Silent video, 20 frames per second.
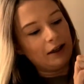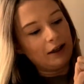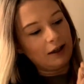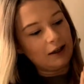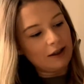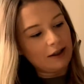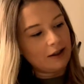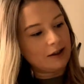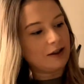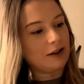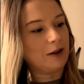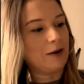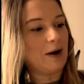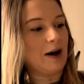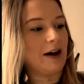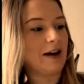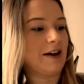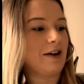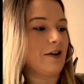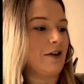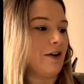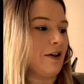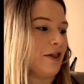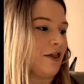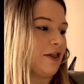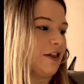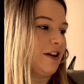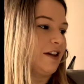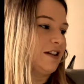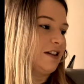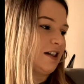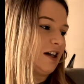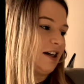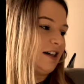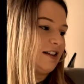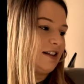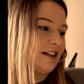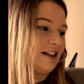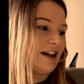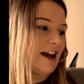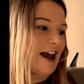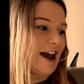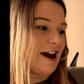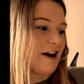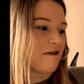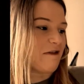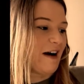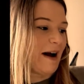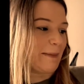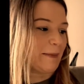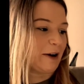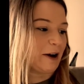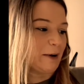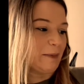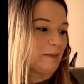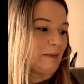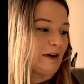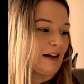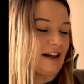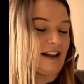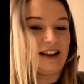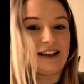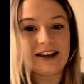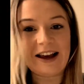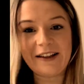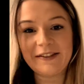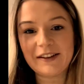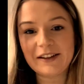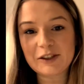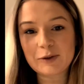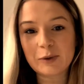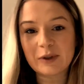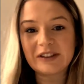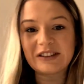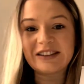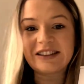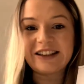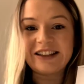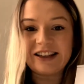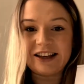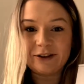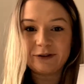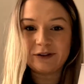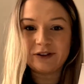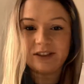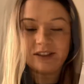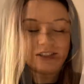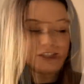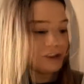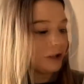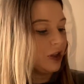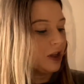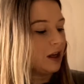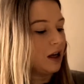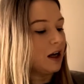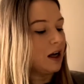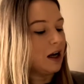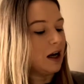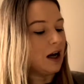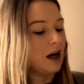So I got the Dyson Airwrap Complete, and this one's the gift edition.